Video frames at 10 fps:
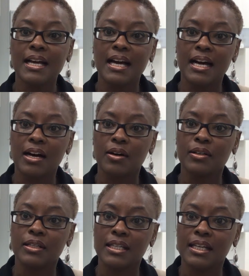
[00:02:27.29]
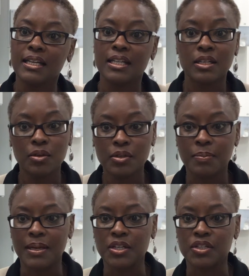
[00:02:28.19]
In an older
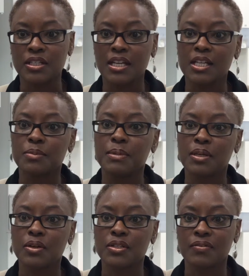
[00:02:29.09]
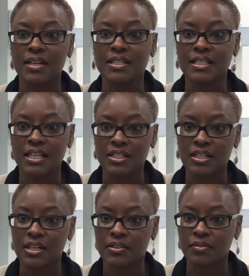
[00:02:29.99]
patient, it's because of end-stage
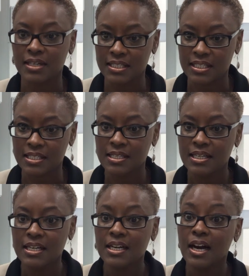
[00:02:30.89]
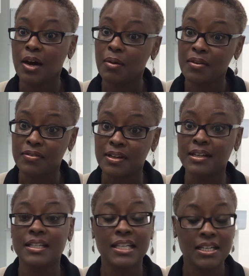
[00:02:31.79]
arthritis.
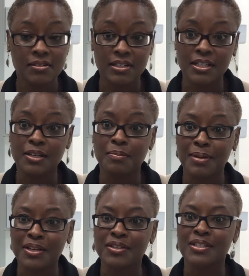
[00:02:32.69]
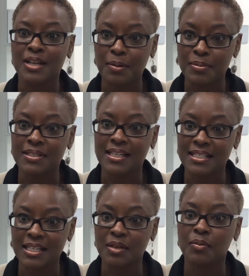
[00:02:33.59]
However, younger and younger patients are
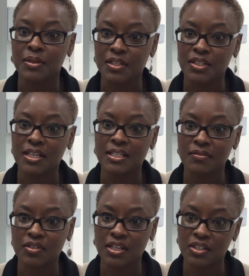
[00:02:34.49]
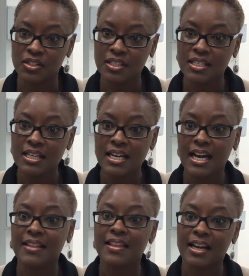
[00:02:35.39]
presenting with degenerative changes,
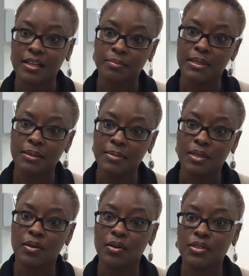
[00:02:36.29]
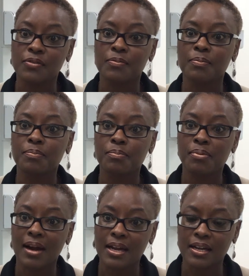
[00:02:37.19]
and that can be because of
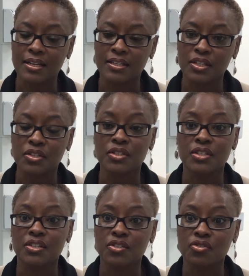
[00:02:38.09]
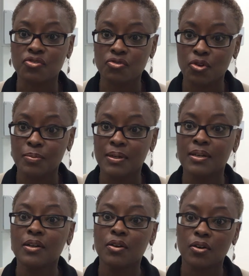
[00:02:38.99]
prior conditions such as trauma
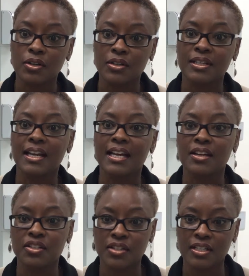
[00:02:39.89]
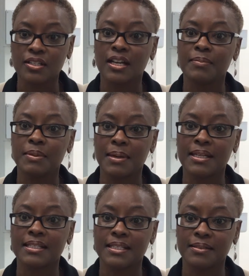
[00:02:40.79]
or an underlying congenital
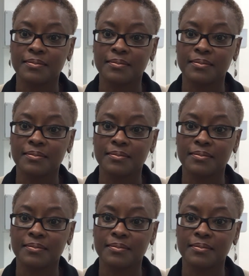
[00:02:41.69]
abnormality.